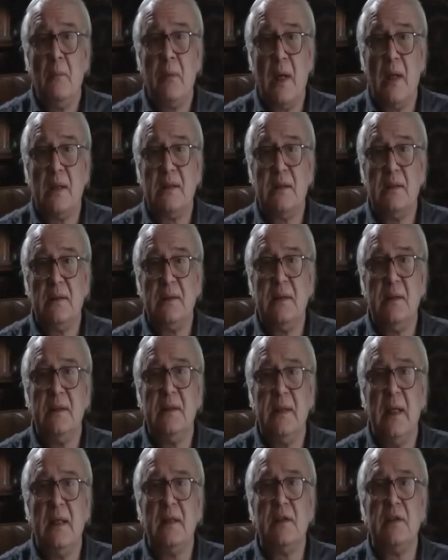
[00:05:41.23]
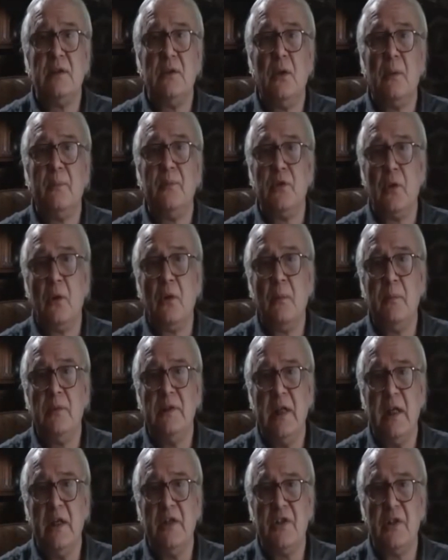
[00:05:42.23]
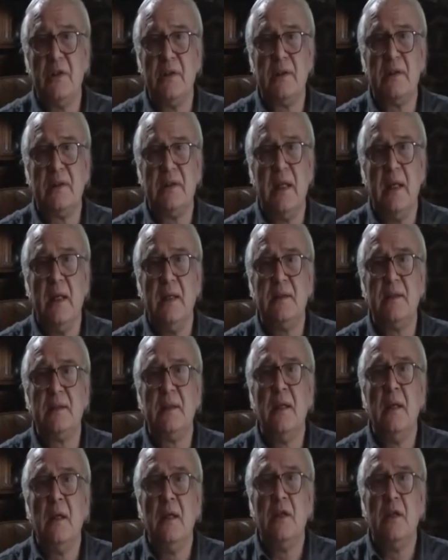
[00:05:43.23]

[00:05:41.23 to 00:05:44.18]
Brussels intends to absorb nation states